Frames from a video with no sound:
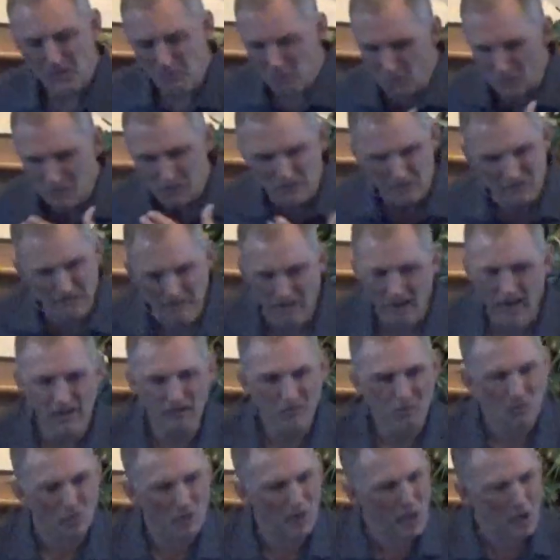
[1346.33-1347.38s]
that was
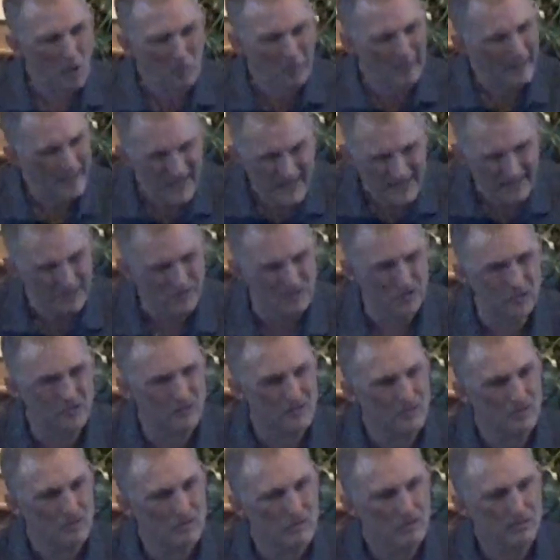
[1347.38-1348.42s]
not well
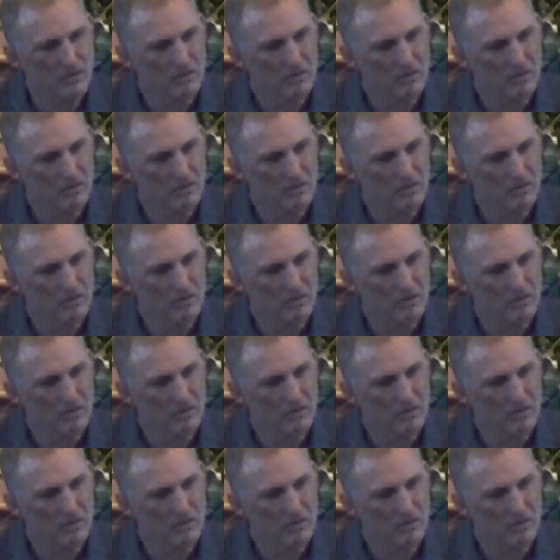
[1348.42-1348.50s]
placed.